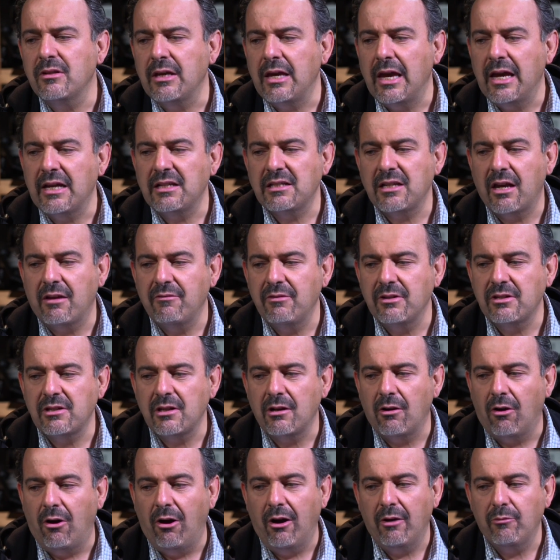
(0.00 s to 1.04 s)
the
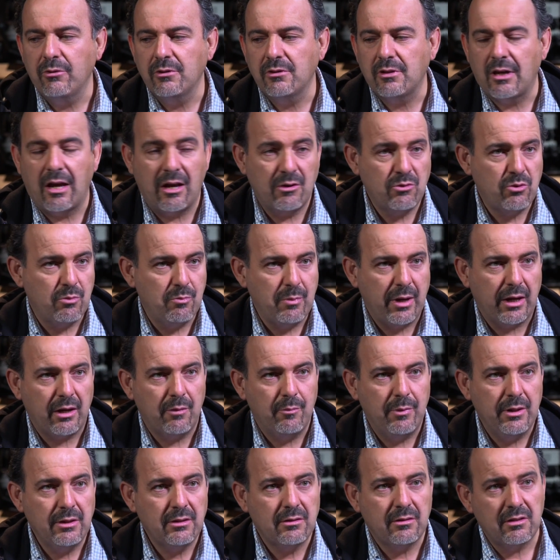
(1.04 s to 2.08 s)
XAVC-I was 100
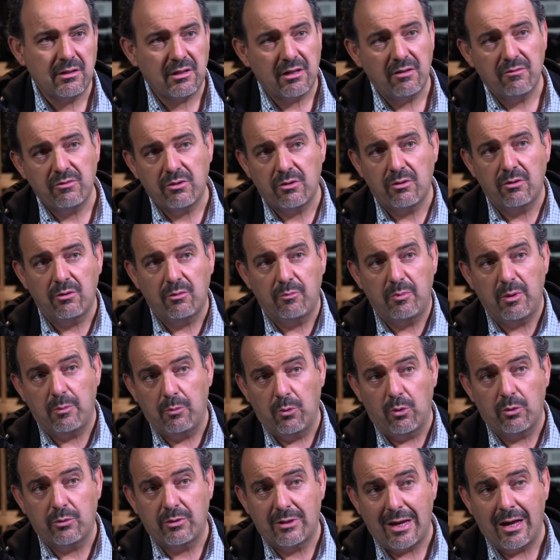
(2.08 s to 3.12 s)
megabits. This gives you a bit
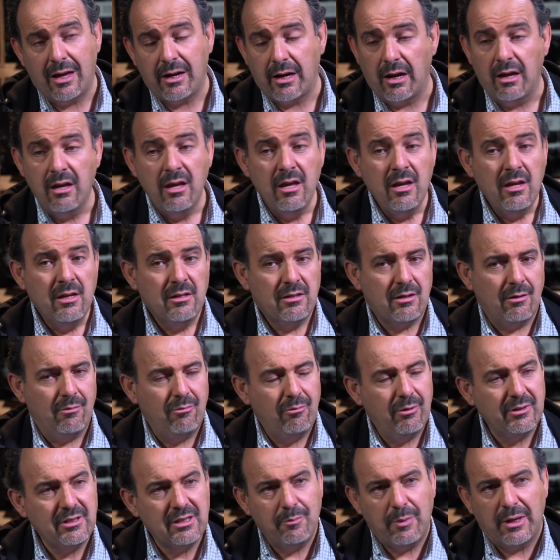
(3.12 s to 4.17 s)
more data. So
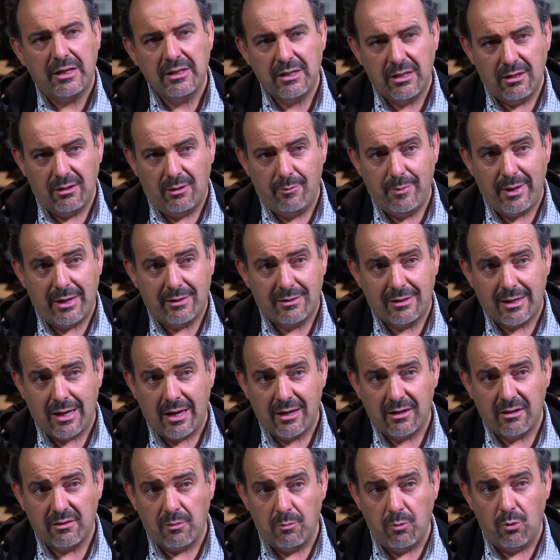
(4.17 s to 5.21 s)
what's the big deal about
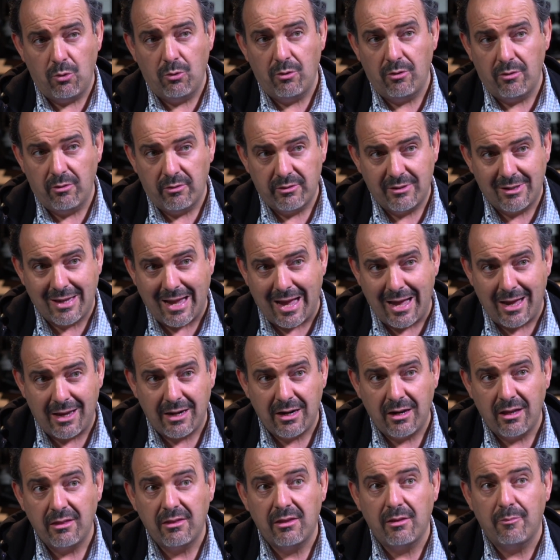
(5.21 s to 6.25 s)
data? The more
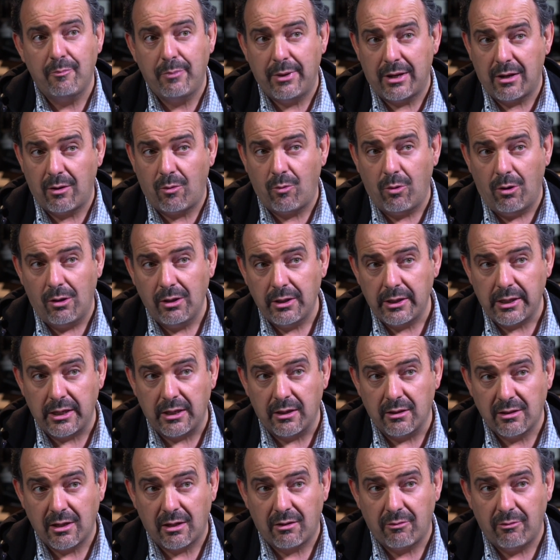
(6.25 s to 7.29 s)
data, the better quality.
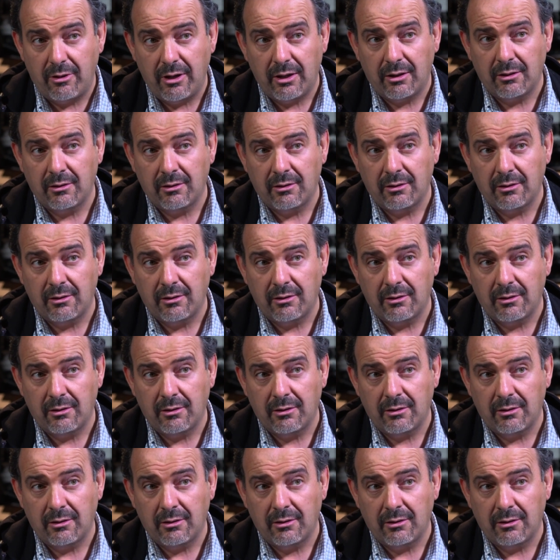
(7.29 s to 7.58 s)
Is that correct?